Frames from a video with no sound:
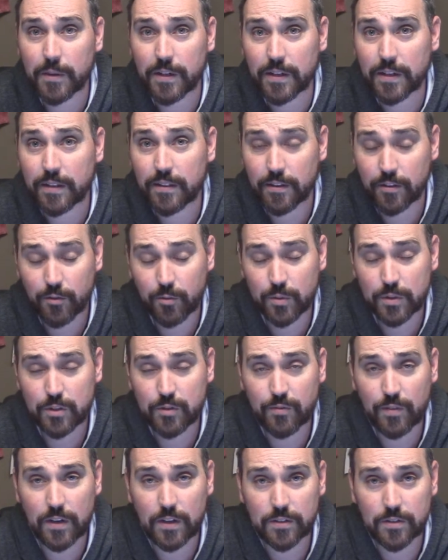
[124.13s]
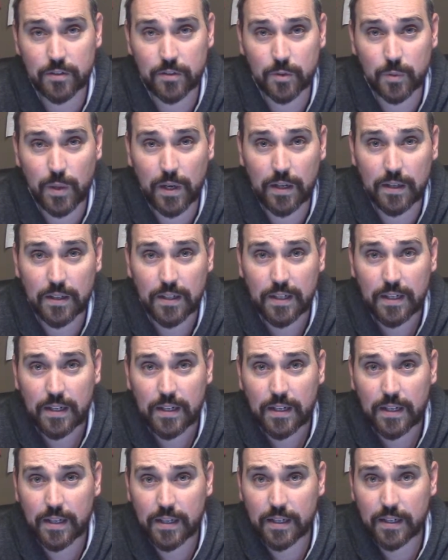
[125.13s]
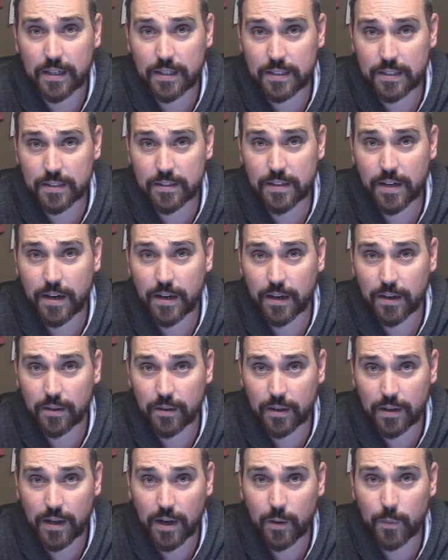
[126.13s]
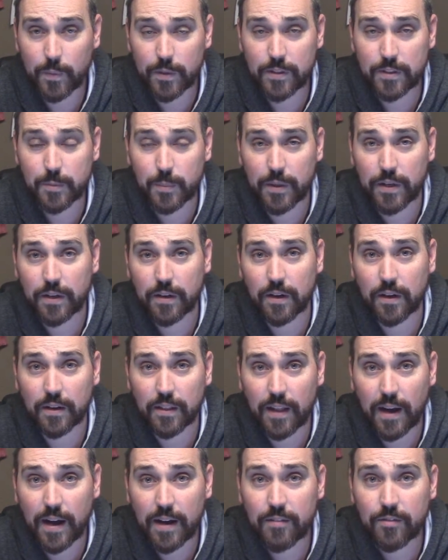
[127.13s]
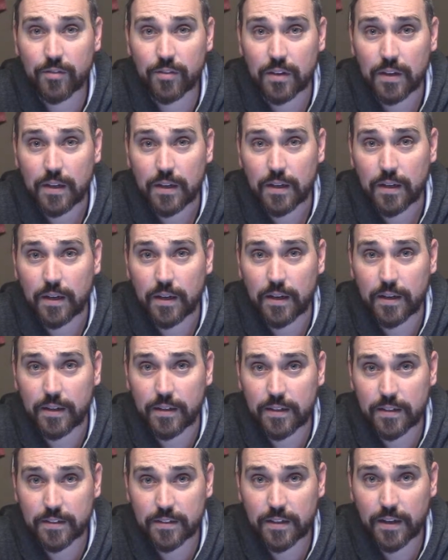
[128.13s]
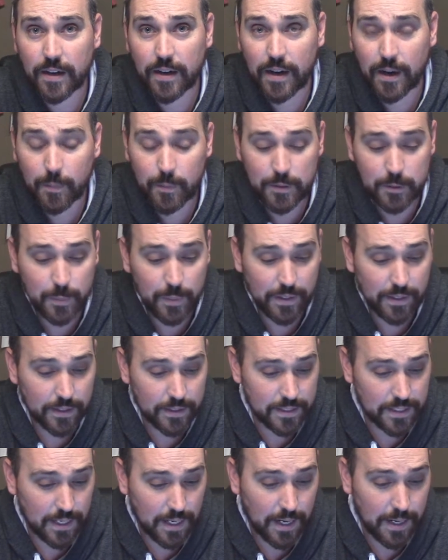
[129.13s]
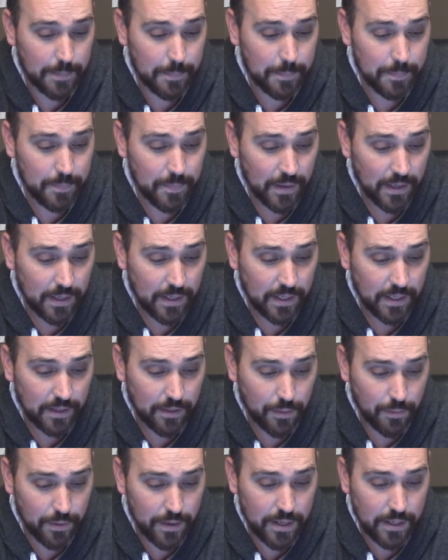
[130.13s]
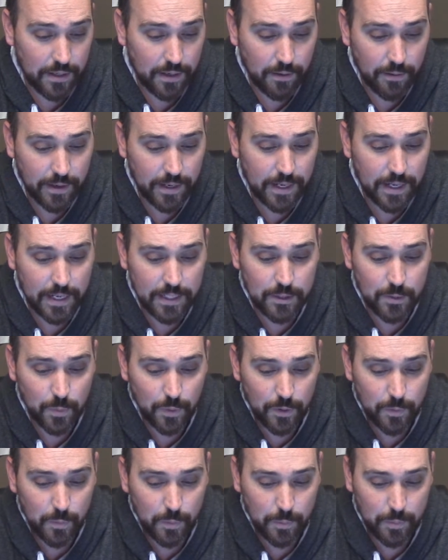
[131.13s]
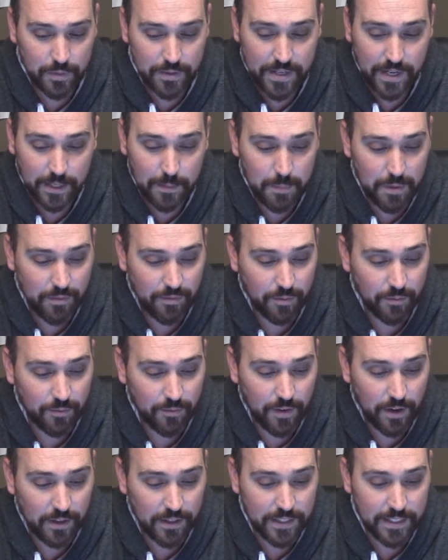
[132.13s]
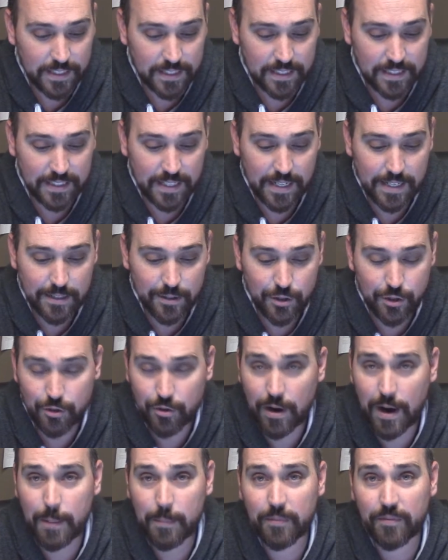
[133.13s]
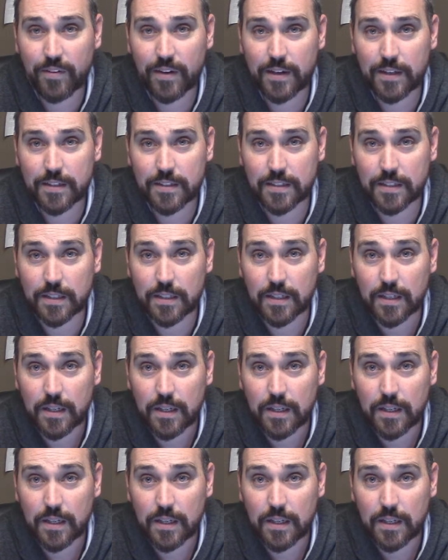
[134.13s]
Again, this one's false as well. Uh, God does care how we spend our lives, uh, He does care how we spend our time. Three, knowing God's Word will protect me from falling into Satan's trap of heresy.